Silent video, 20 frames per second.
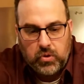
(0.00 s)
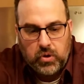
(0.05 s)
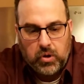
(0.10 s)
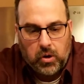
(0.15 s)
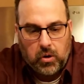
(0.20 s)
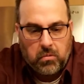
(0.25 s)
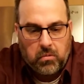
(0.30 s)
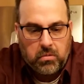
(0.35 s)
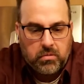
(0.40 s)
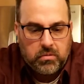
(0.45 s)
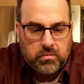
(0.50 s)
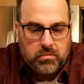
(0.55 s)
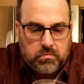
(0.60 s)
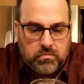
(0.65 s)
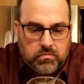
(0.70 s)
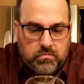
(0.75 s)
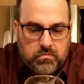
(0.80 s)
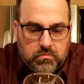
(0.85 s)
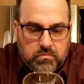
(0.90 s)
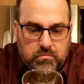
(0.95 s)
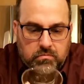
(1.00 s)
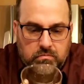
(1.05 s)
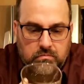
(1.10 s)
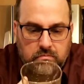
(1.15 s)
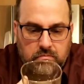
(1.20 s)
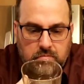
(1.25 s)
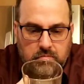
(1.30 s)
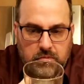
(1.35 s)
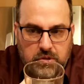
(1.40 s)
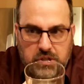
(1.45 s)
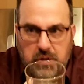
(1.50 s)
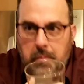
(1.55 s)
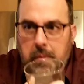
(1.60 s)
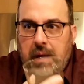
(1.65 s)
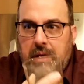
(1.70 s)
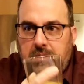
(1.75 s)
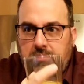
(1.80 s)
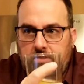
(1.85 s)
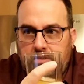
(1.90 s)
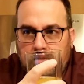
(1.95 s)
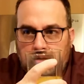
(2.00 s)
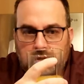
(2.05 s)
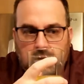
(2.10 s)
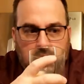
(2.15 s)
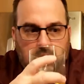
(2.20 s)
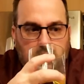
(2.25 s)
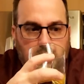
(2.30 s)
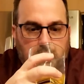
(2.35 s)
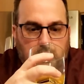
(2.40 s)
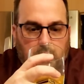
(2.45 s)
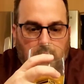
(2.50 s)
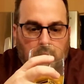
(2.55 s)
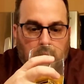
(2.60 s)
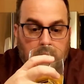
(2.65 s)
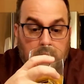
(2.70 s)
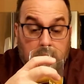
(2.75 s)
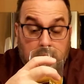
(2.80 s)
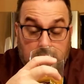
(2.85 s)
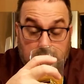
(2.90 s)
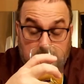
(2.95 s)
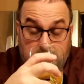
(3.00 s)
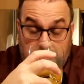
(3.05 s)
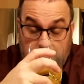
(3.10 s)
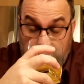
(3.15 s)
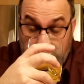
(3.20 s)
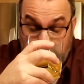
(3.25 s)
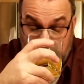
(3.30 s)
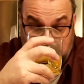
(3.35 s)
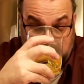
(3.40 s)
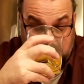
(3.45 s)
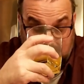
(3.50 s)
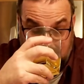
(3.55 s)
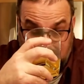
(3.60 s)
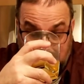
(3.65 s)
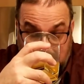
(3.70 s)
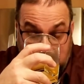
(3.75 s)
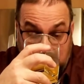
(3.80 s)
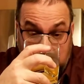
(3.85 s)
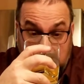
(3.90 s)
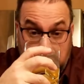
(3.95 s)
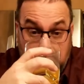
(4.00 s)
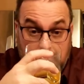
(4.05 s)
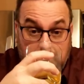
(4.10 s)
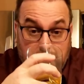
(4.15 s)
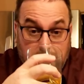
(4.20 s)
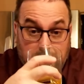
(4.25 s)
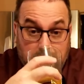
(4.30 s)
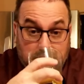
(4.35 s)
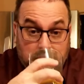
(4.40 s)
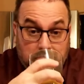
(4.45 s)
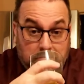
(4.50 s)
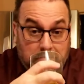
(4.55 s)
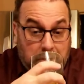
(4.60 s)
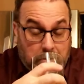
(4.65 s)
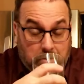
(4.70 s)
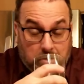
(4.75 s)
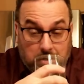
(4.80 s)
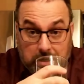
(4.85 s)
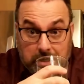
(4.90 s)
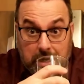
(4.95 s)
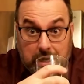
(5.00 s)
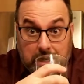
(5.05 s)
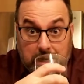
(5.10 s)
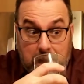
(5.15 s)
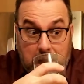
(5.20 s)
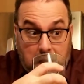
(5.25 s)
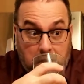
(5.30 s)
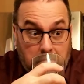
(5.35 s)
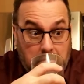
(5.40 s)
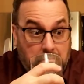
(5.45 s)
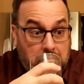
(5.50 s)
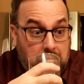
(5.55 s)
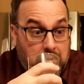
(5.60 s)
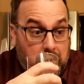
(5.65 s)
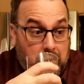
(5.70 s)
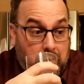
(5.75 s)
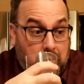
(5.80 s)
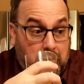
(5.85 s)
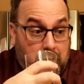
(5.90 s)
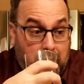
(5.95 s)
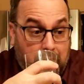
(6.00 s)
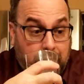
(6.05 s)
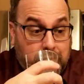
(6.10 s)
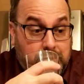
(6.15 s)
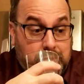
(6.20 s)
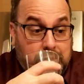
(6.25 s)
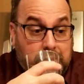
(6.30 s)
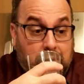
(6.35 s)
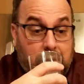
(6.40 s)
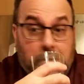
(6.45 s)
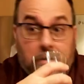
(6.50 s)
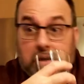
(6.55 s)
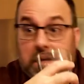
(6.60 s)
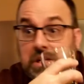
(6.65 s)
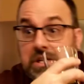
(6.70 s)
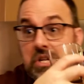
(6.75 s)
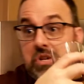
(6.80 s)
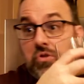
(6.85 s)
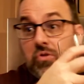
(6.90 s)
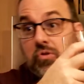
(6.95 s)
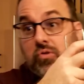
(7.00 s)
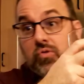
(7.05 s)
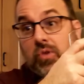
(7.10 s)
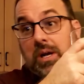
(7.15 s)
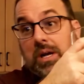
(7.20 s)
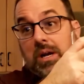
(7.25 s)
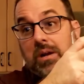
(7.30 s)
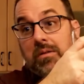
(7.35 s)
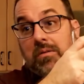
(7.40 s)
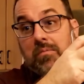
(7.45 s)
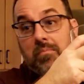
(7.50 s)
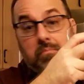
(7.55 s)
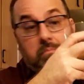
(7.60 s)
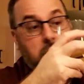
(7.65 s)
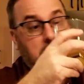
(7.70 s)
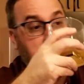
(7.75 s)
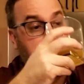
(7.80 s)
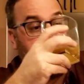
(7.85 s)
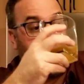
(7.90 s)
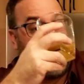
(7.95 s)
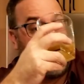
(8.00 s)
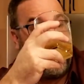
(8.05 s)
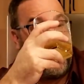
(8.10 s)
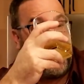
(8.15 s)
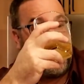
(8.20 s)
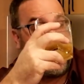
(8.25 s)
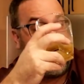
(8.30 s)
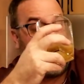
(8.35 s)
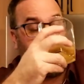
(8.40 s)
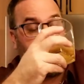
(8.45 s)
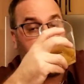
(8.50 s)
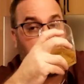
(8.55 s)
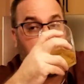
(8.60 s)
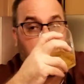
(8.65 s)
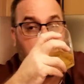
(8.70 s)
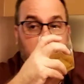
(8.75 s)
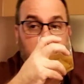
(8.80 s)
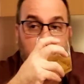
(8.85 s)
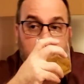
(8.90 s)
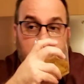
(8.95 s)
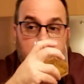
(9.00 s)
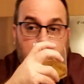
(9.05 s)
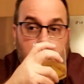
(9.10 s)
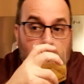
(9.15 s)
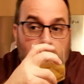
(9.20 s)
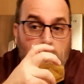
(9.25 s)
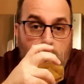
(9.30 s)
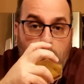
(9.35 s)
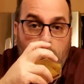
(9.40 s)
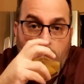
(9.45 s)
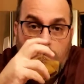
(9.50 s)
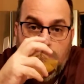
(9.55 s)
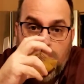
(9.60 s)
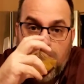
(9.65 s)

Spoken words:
You know, it's a mix. You know, it's not bad. Not going to kick it out. You know, obviously, I'll continue to drink it, mix it in with everything else that's here.